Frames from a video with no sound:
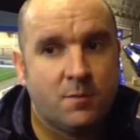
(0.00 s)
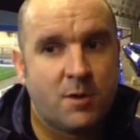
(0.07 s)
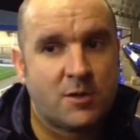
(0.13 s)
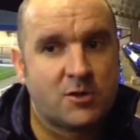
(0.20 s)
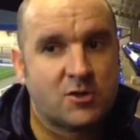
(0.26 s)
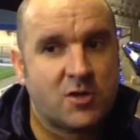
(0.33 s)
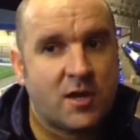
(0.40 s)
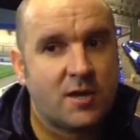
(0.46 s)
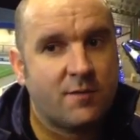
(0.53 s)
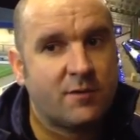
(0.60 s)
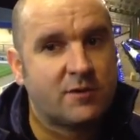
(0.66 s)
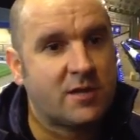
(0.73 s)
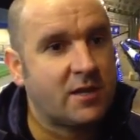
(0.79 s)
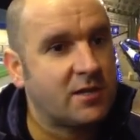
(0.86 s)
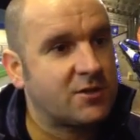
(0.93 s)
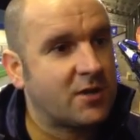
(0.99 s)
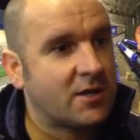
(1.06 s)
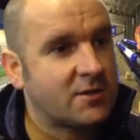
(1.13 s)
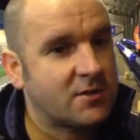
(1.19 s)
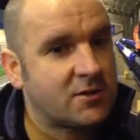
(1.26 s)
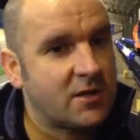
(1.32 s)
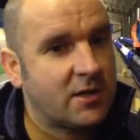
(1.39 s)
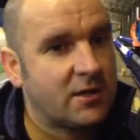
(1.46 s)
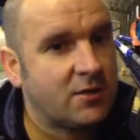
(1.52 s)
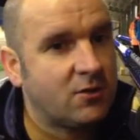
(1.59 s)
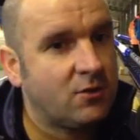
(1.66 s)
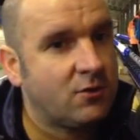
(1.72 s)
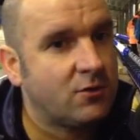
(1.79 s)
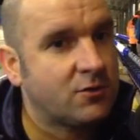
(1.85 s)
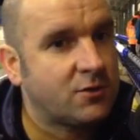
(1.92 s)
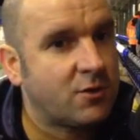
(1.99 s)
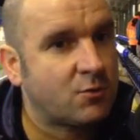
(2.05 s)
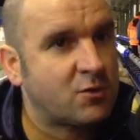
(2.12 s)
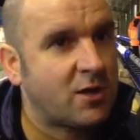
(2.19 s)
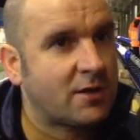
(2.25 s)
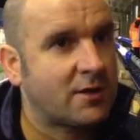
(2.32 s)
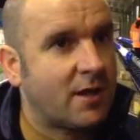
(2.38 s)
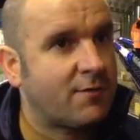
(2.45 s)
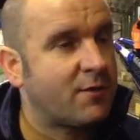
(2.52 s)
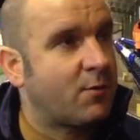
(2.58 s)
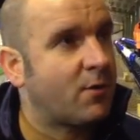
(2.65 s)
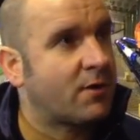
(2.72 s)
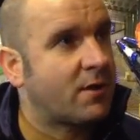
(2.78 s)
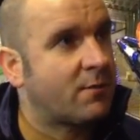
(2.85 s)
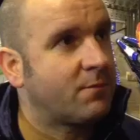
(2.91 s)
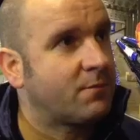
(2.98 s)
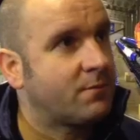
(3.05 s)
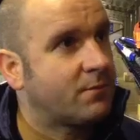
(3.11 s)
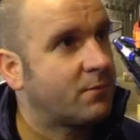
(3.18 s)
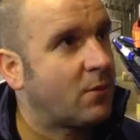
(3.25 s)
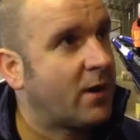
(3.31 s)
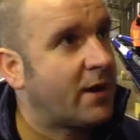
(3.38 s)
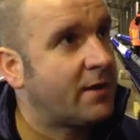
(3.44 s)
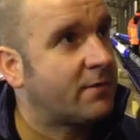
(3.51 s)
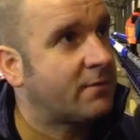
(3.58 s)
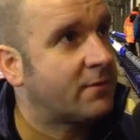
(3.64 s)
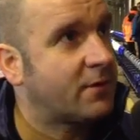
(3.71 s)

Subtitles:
As I say, if you take your chances early doors, Saturday every one of them went in.